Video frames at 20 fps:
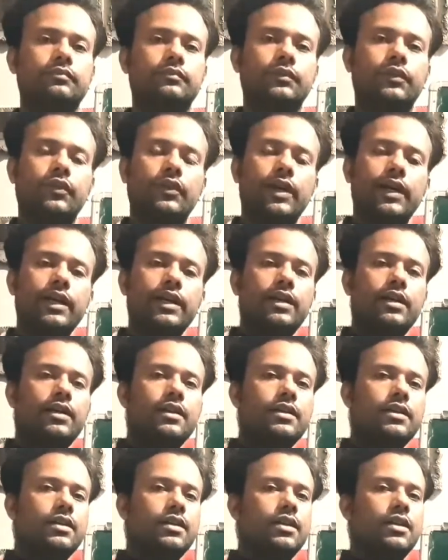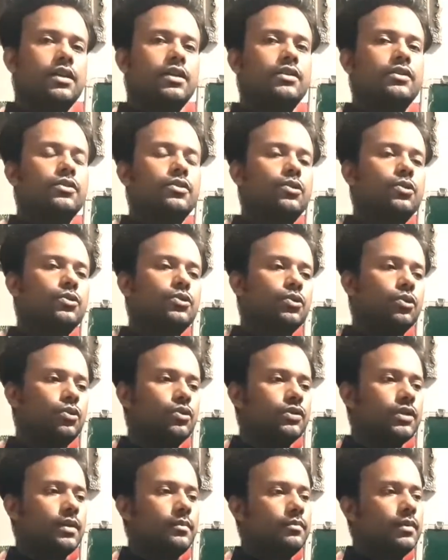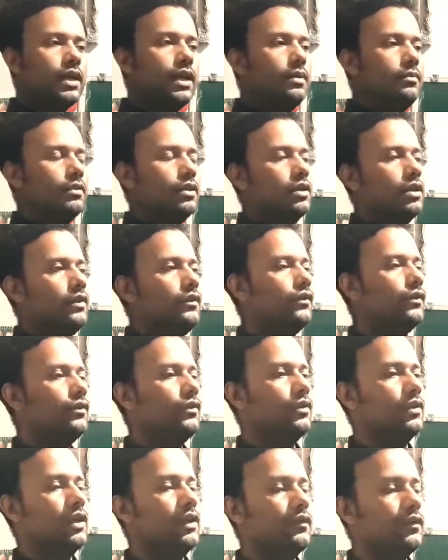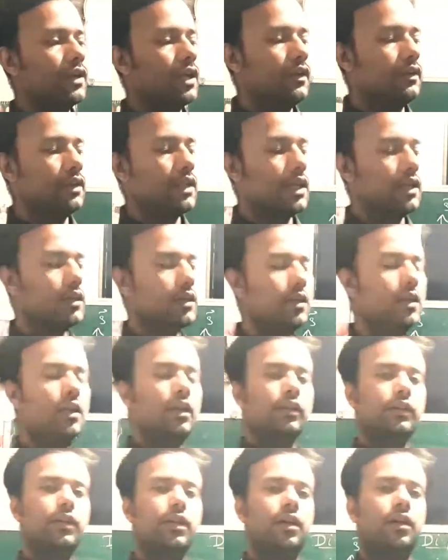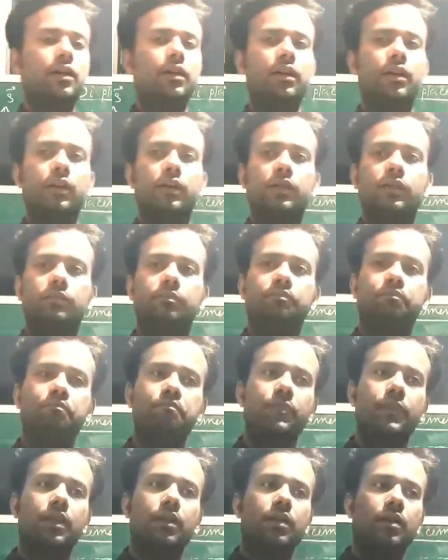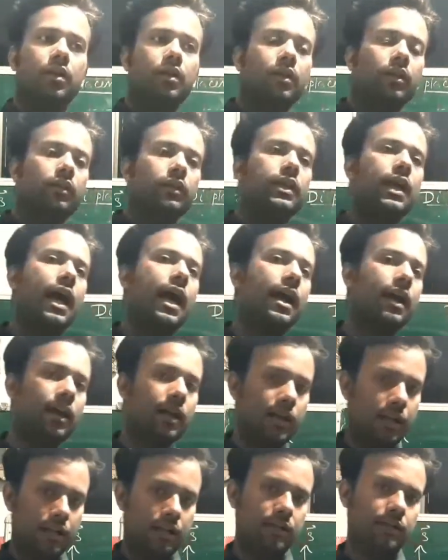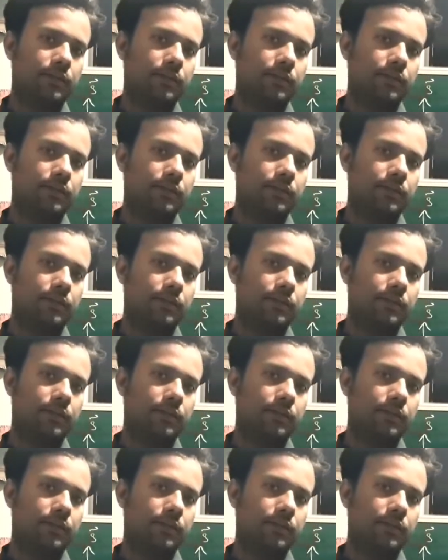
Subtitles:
right? So sometime if it given that the angle